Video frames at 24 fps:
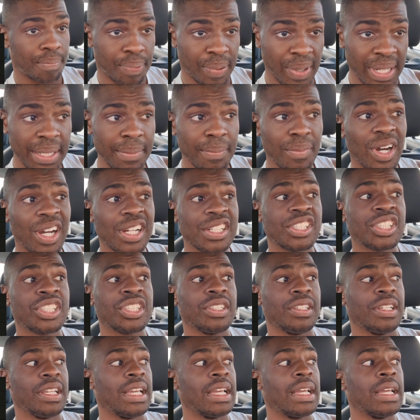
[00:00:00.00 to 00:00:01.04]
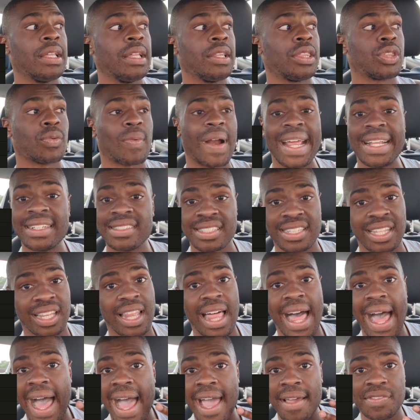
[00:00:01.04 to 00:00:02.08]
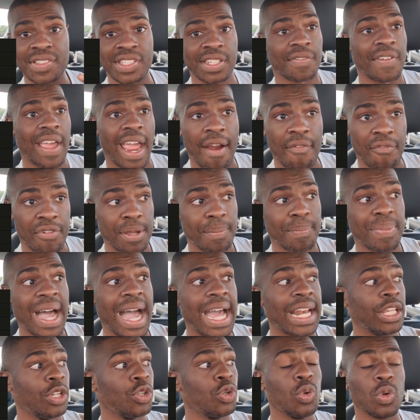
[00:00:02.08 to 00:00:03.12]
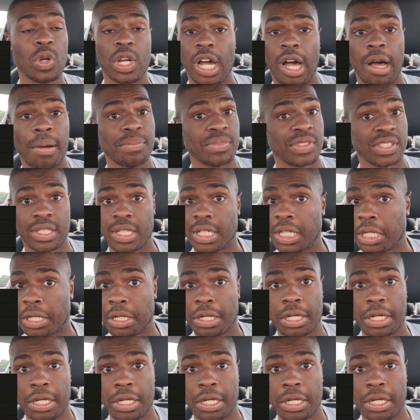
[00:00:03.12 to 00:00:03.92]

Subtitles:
pretty much threatens the lives of everybody who comes